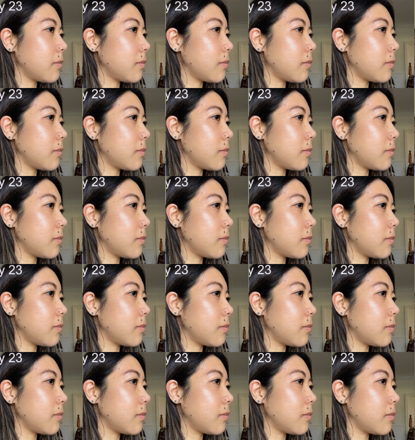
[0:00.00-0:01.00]
It pretty
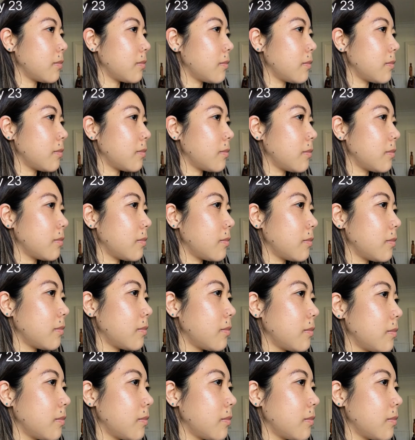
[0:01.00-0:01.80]
much feels